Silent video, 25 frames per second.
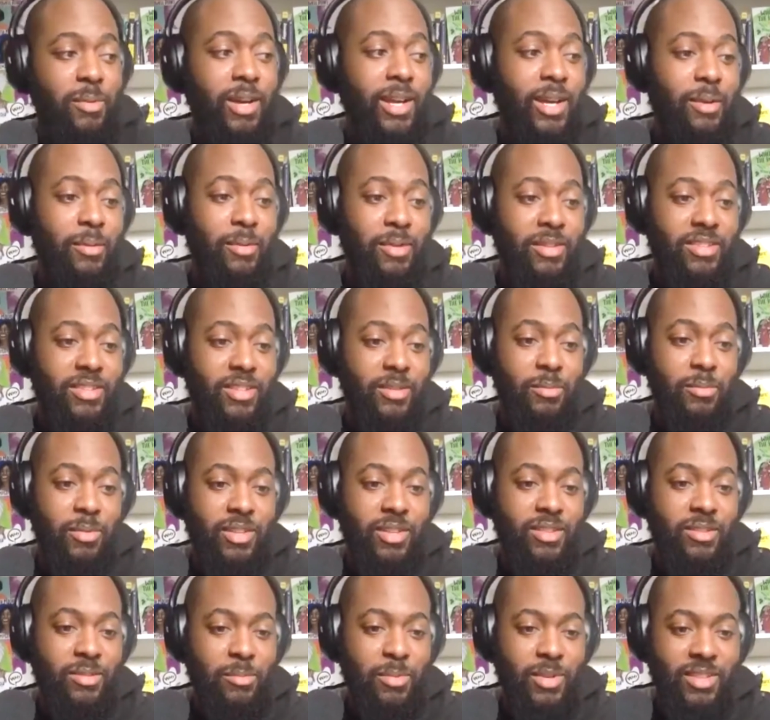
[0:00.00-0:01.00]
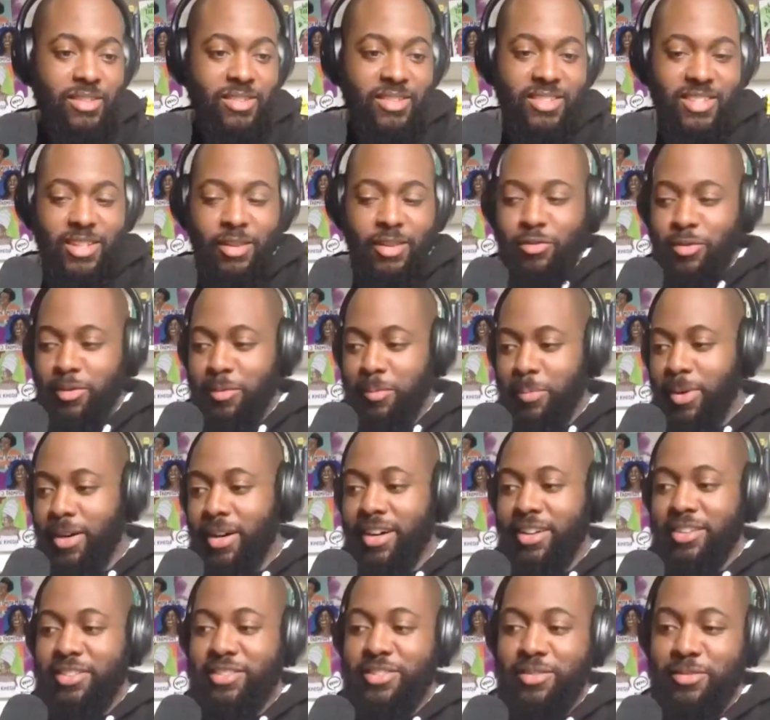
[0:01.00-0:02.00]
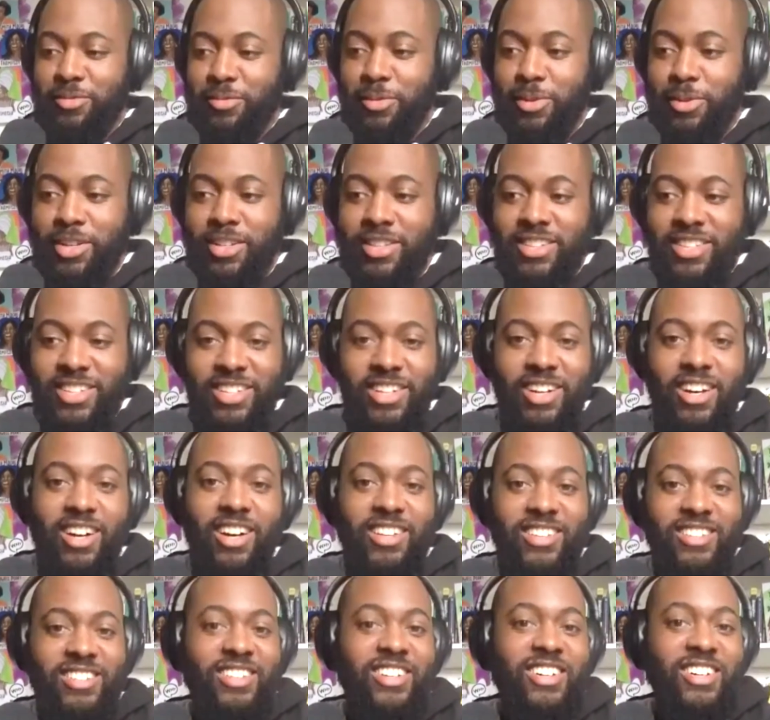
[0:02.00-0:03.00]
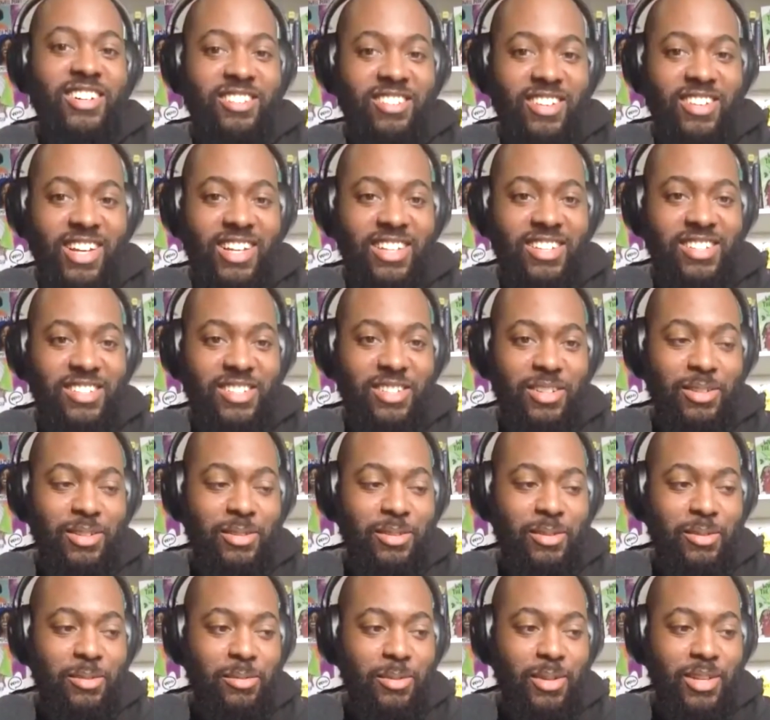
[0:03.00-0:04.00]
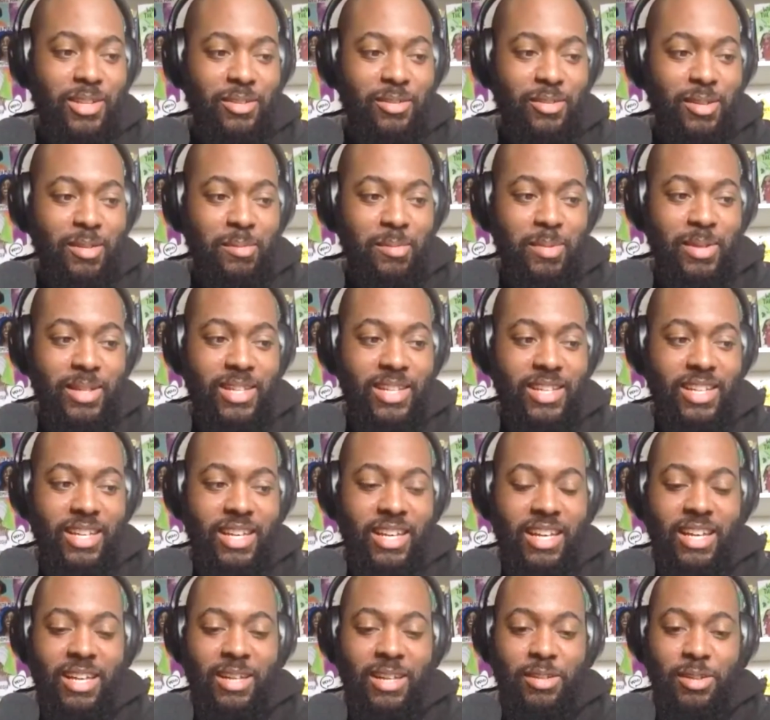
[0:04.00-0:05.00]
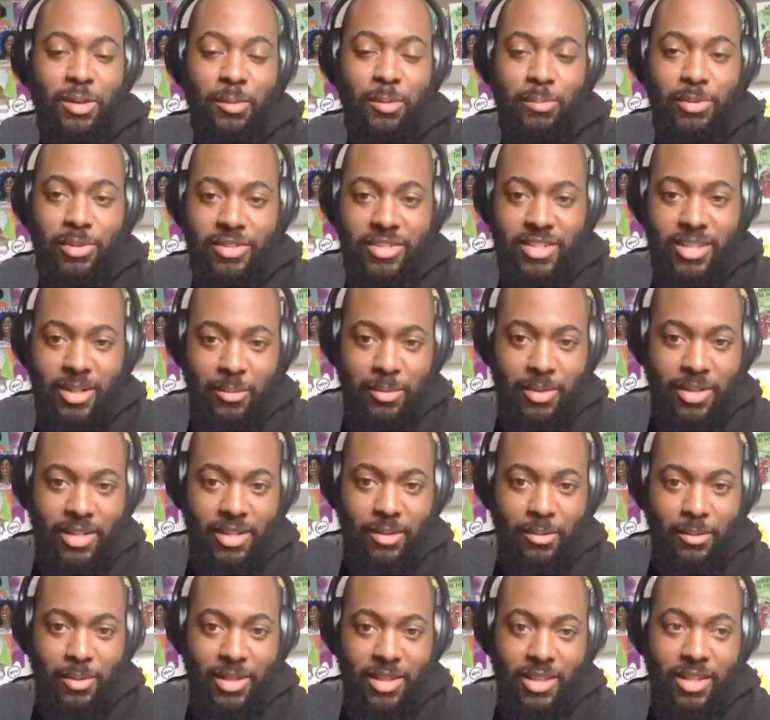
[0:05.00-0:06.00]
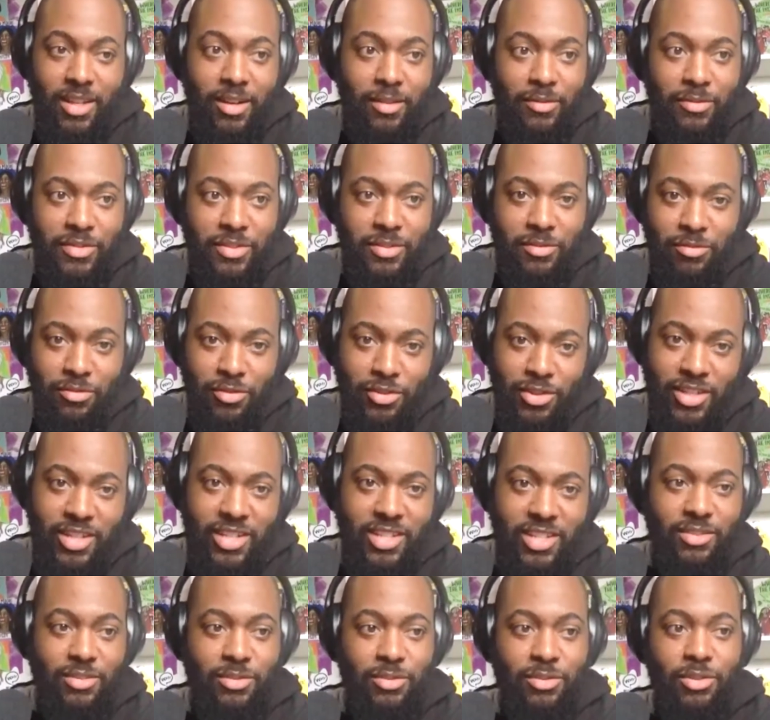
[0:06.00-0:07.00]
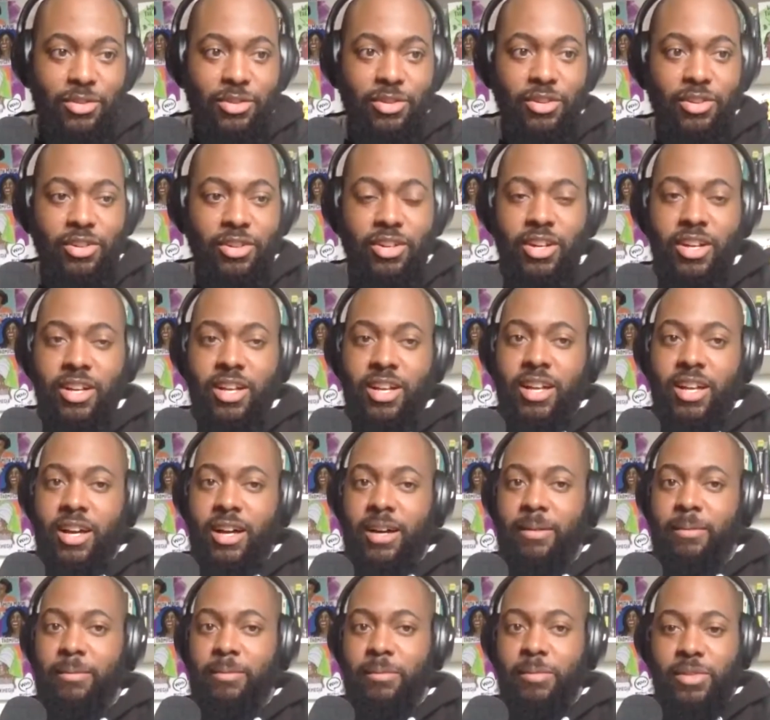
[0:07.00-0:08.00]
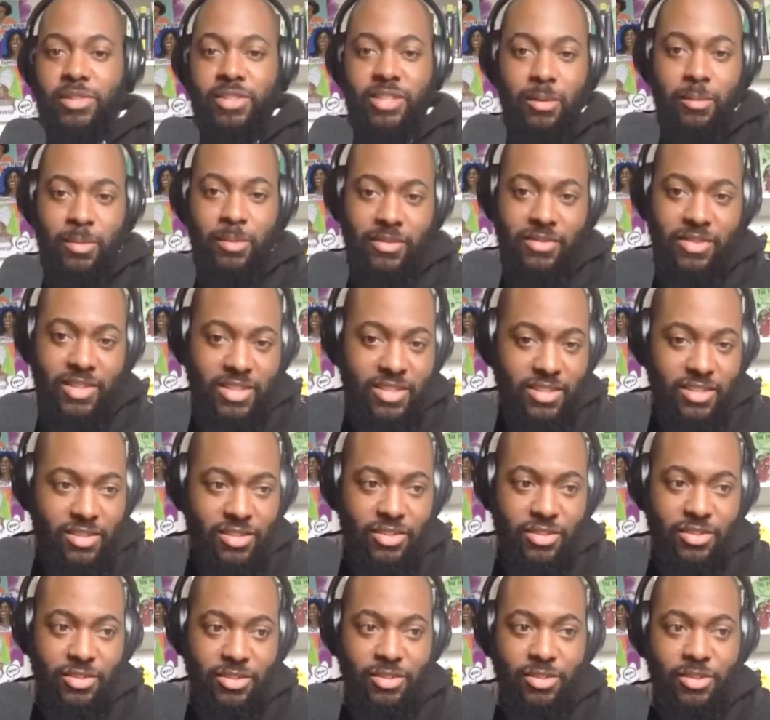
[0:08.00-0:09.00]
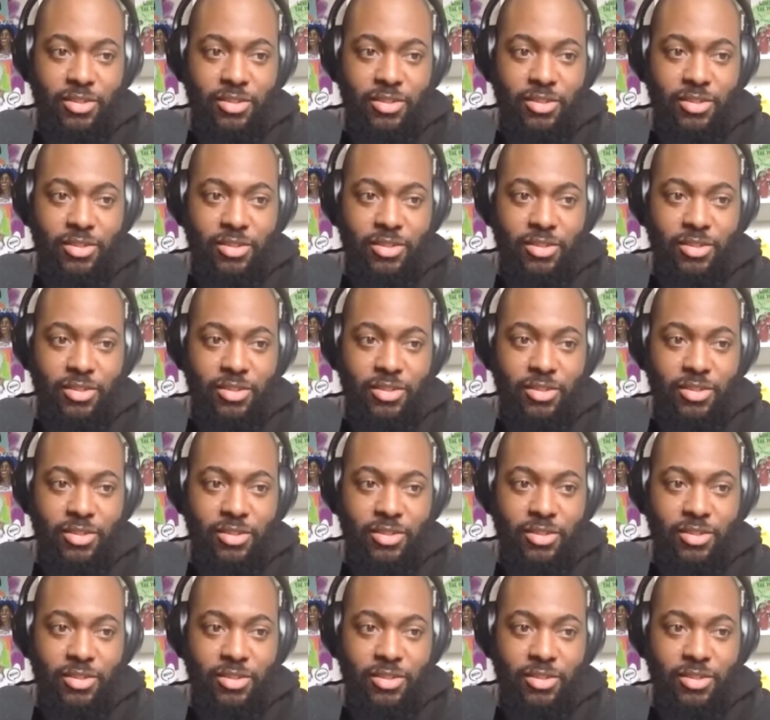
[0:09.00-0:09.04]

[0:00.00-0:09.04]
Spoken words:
with different parts of what the arts are, right? So whether it be, books that we love to read, or music that we love to listen to,